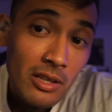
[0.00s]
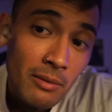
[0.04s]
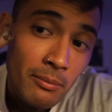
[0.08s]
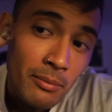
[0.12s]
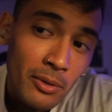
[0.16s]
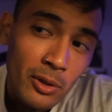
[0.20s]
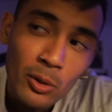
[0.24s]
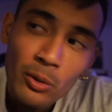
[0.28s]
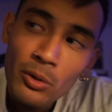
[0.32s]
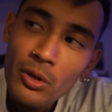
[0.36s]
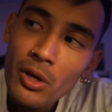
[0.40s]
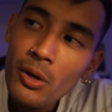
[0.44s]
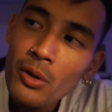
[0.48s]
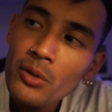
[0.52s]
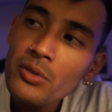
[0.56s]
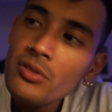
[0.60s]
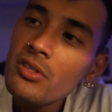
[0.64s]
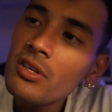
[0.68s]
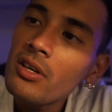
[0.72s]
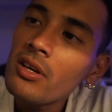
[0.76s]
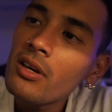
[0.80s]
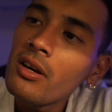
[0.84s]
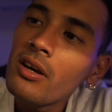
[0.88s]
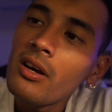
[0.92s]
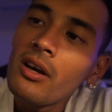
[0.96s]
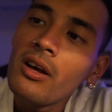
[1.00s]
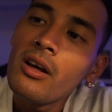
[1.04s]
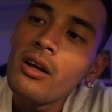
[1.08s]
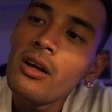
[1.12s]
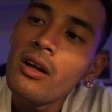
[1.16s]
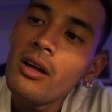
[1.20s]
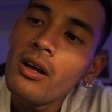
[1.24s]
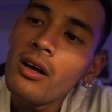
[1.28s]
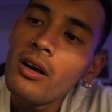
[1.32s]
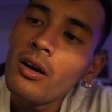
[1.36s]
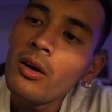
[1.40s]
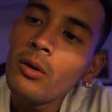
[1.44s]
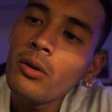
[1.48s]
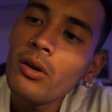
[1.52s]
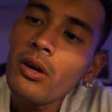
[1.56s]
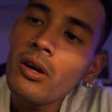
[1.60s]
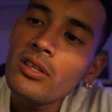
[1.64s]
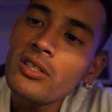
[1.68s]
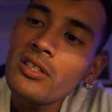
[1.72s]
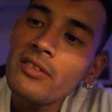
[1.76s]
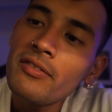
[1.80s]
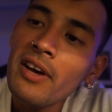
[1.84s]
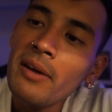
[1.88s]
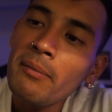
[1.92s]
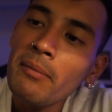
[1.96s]
but who knows
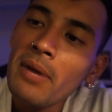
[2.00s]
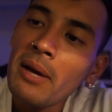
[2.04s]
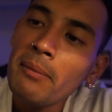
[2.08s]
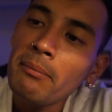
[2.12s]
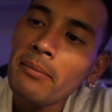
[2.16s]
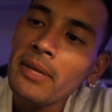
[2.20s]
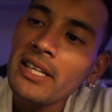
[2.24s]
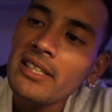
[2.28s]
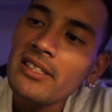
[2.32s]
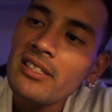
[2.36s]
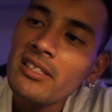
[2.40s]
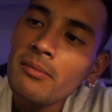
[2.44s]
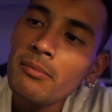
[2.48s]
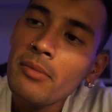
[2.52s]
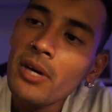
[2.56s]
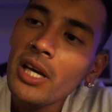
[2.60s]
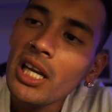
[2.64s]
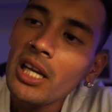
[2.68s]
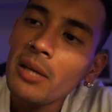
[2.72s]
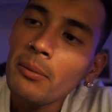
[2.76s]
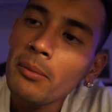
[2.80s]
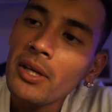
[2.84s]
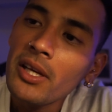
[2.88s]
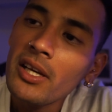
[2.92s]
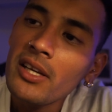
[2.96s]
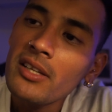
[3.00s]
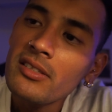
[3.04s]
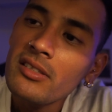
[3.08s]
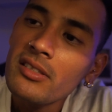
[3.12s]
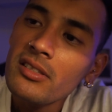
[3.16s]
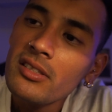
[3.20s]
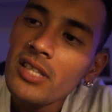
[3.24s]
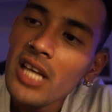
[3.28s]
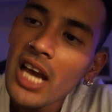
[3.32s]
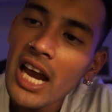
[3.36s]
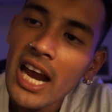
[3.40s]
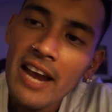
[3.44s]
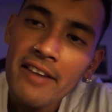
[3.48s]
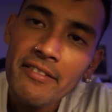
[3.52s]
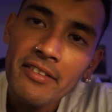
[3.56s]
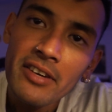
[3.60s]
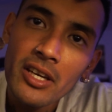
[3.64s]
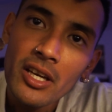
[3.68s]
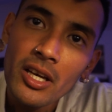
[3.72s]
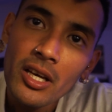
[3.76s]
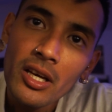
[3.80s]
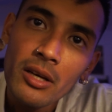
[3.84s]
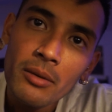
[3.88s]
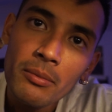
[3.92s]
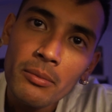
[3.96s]
if I might meet somebody because I have a
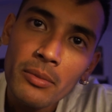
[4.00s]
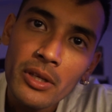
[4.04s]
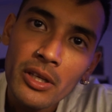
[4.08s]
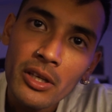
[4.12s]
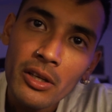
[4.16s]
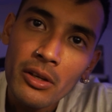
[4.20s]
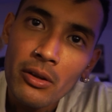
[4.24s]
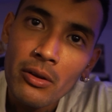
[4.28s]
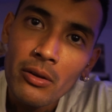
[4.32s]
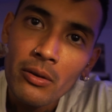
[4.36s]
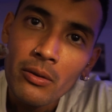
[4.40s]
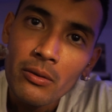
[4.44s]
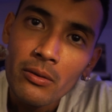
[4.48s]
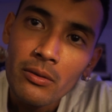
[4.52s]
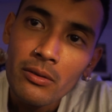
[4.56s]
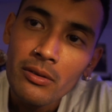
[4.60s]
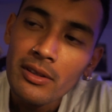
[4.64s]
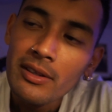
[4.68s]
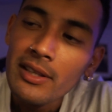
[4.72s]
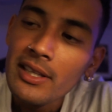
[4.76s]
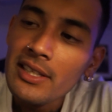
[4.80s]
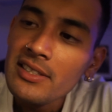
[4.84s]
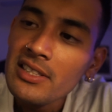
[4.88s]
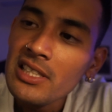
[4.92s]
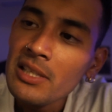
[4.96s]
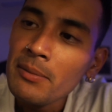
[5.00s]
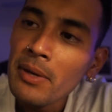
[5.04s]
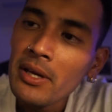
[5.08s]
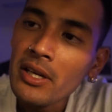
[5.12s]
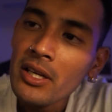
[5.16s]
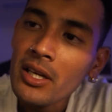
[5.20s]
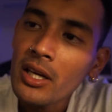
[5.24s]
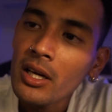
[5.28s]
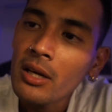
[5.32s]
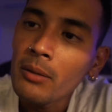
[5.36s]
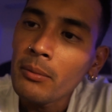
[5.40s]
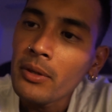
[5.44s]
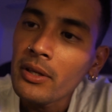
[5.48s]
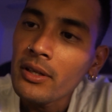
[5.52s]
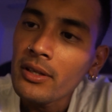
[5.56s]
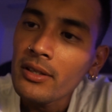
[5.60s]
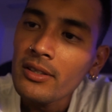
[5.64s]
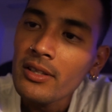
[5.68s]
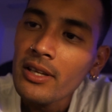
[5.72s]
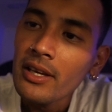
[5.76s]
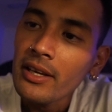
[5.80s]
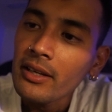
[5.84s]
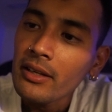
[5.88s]
nub, and and they see my nub, and